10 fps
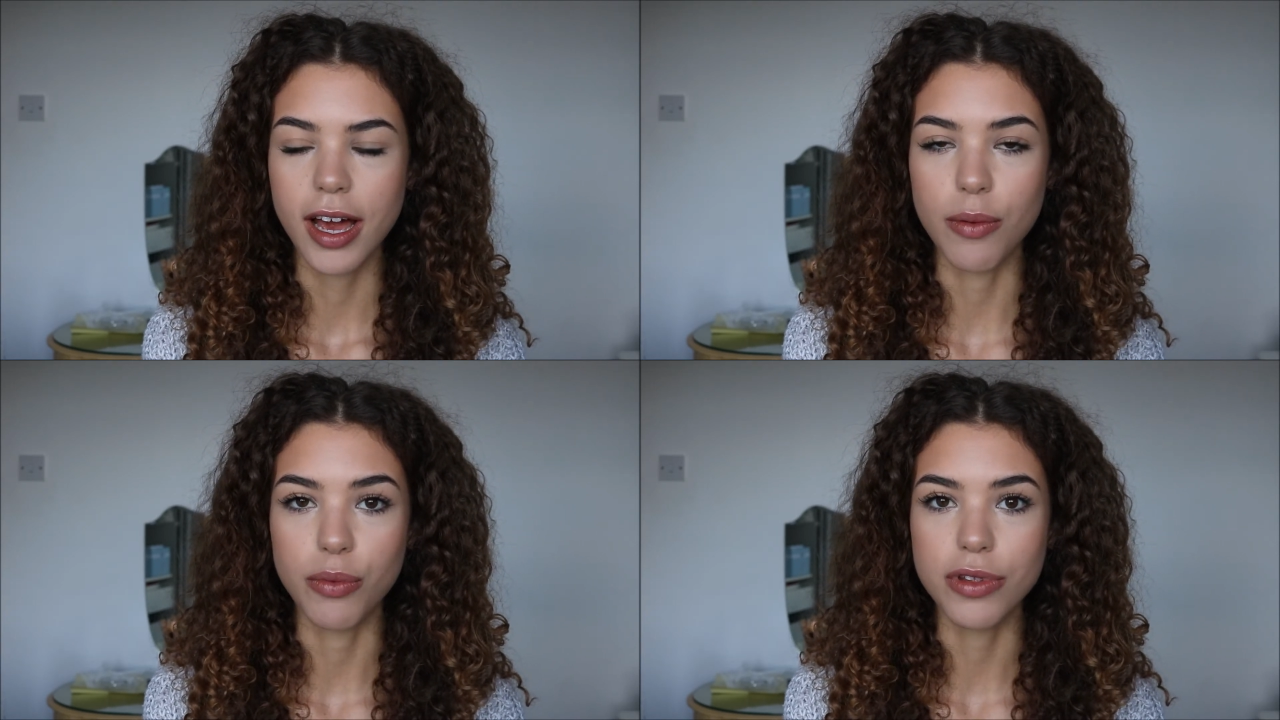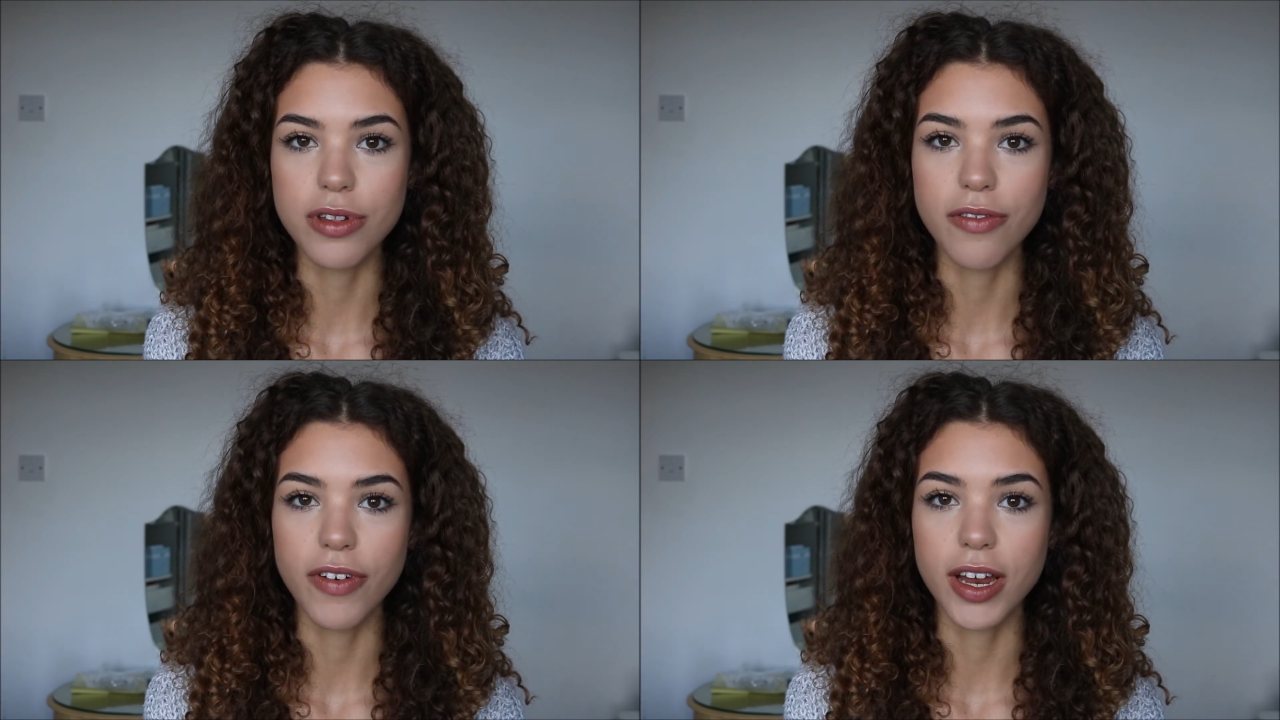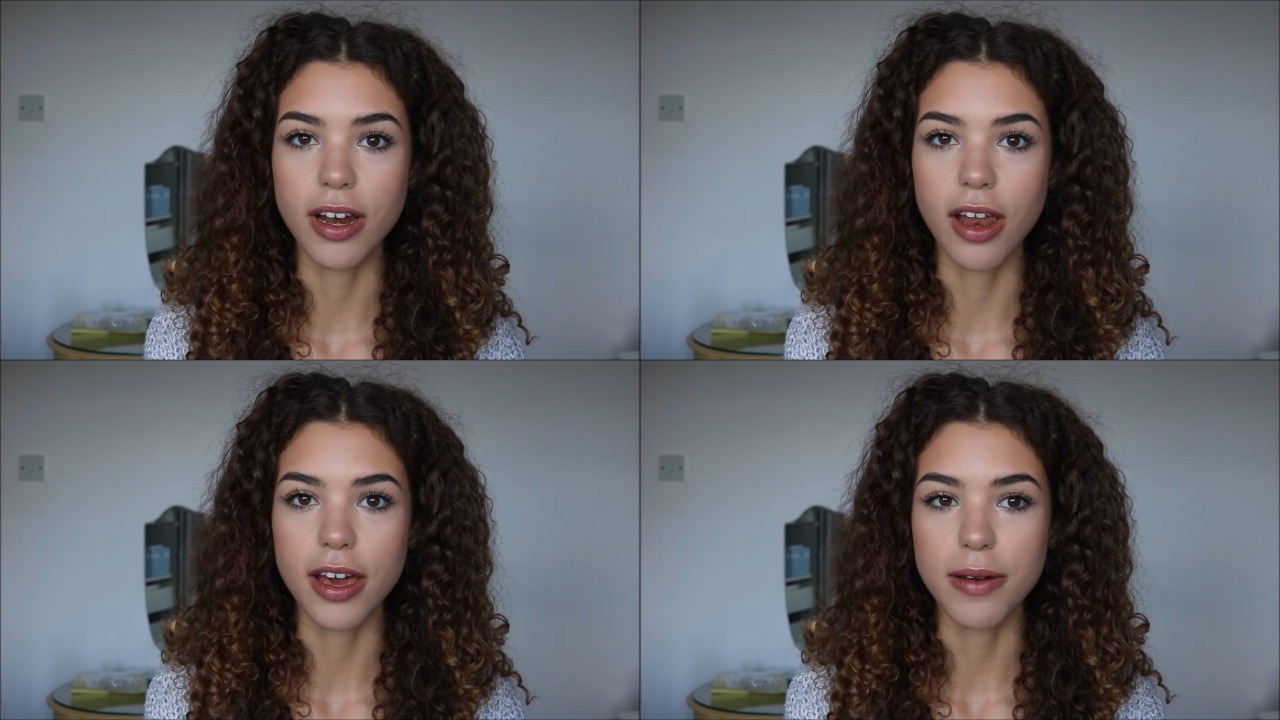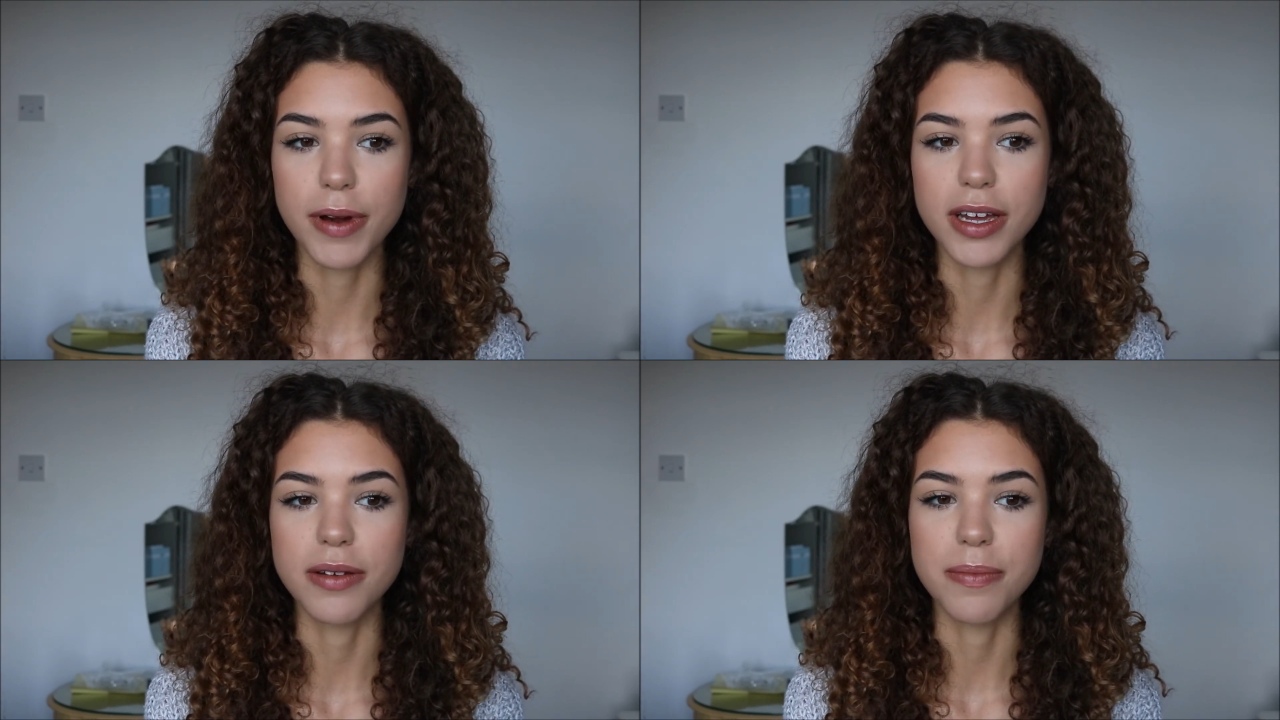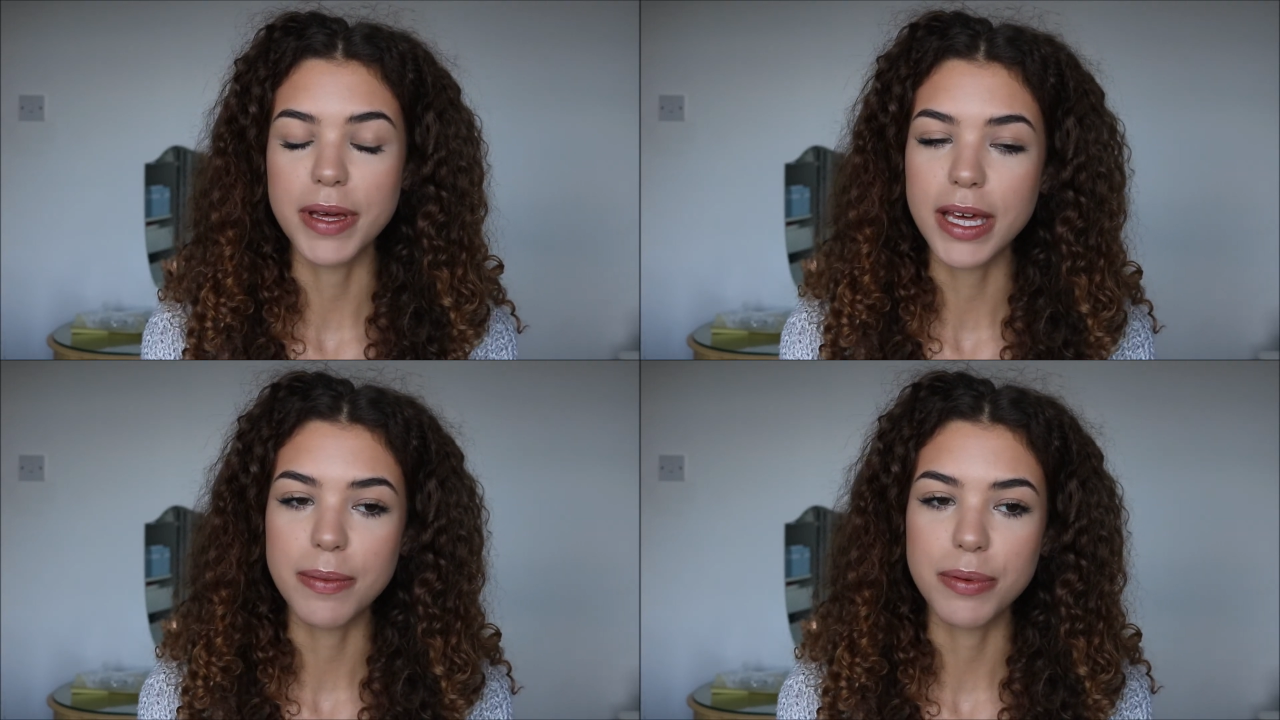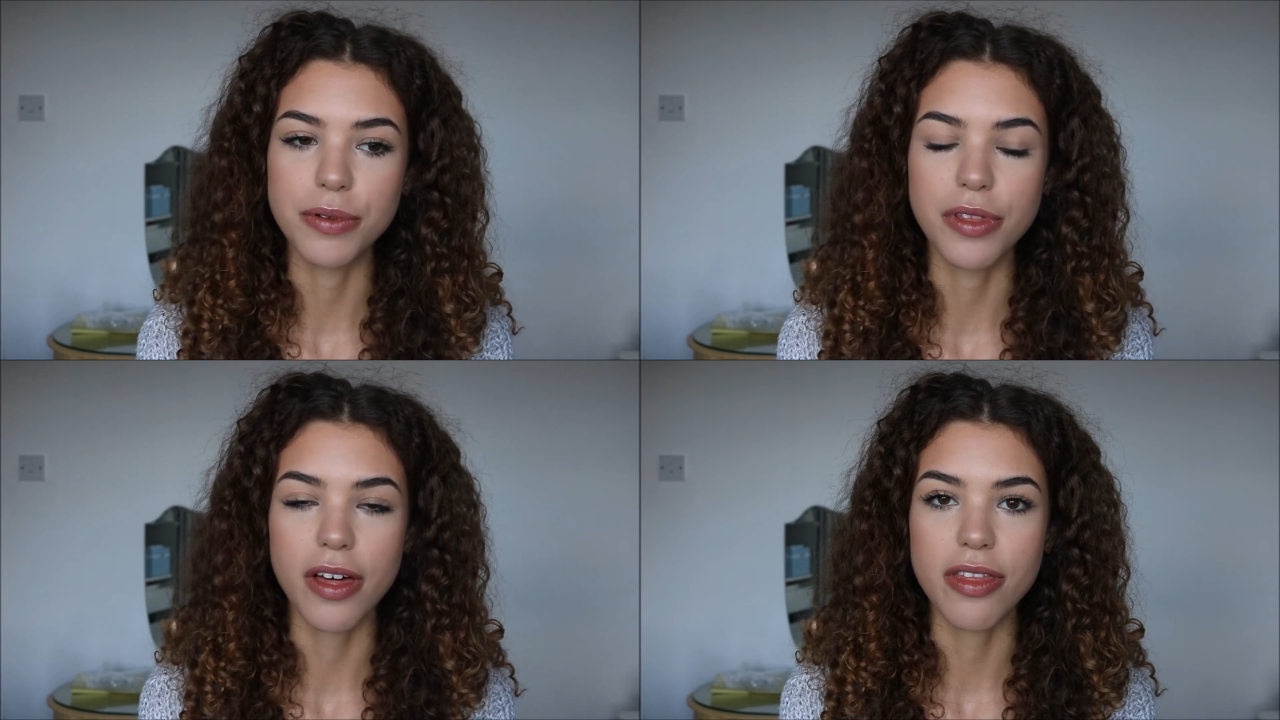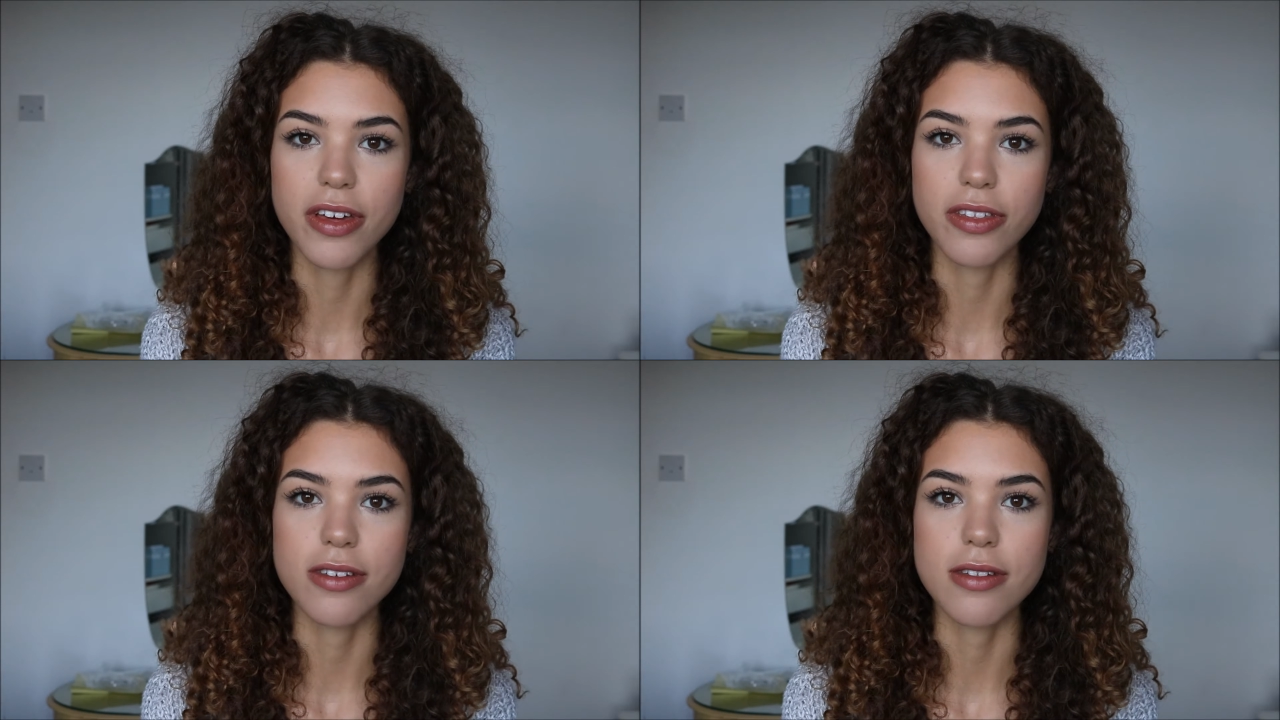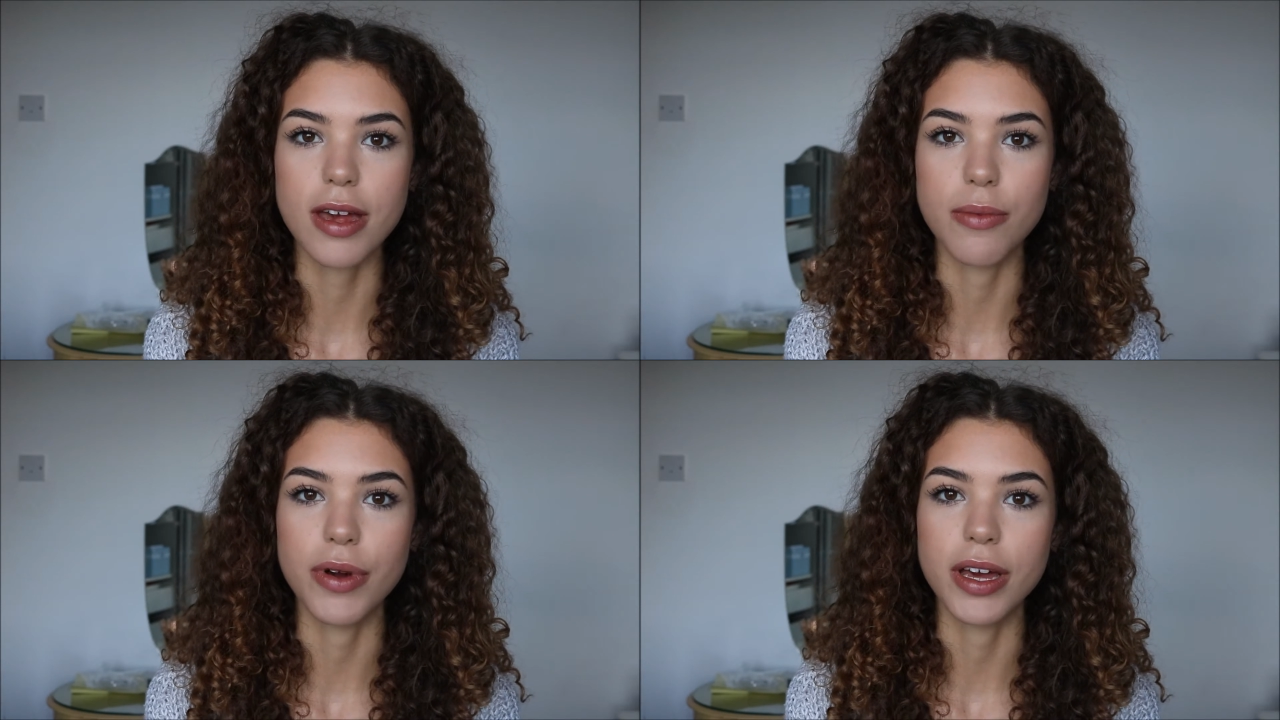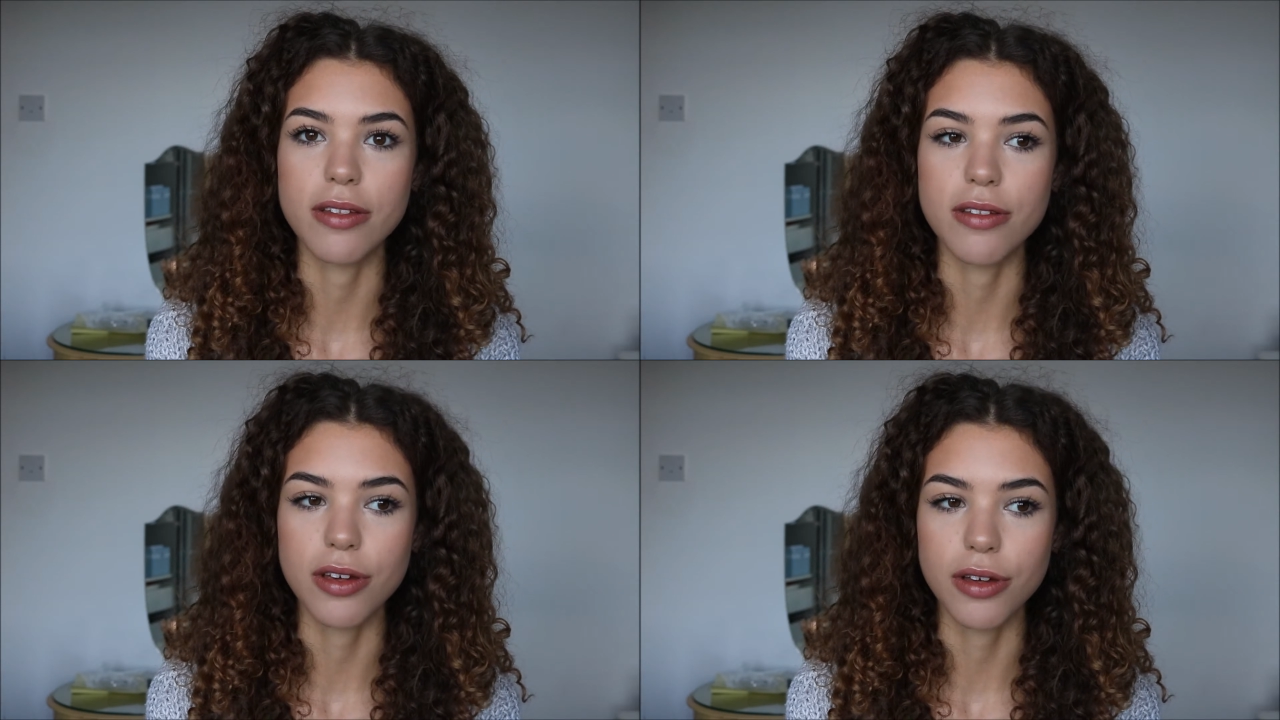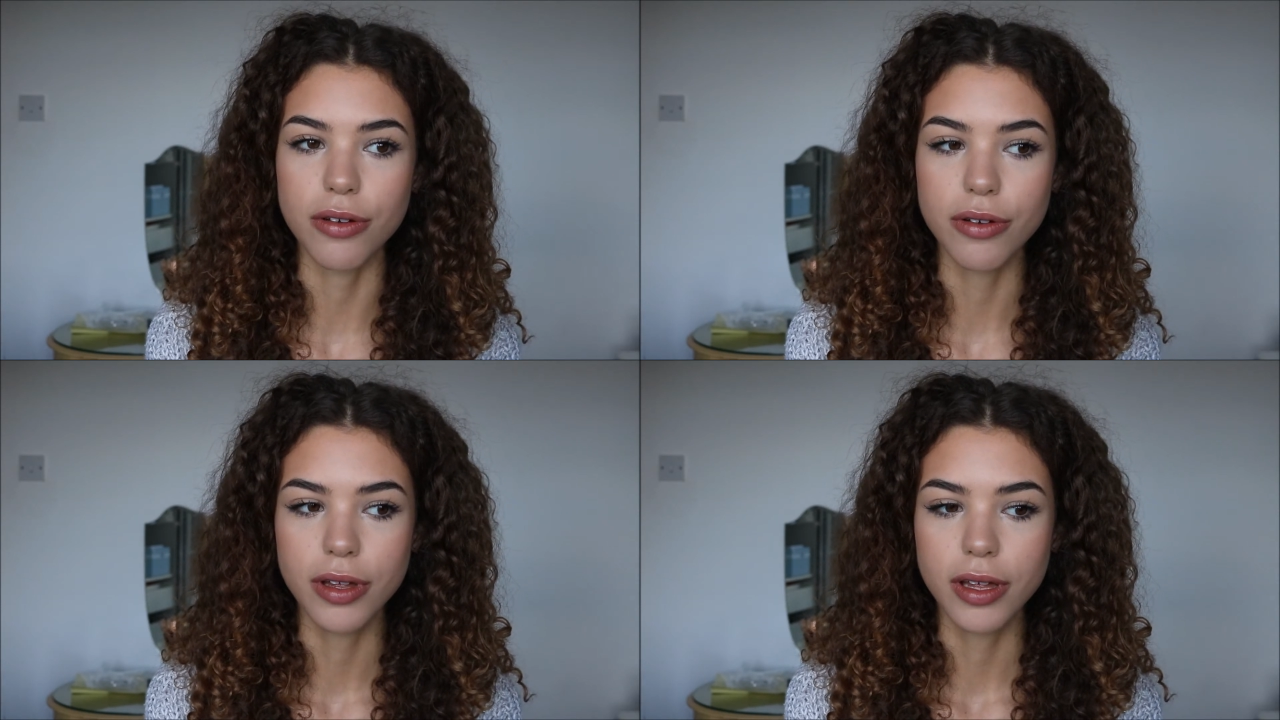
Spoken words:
And once you find like-minded people that think the same way as you,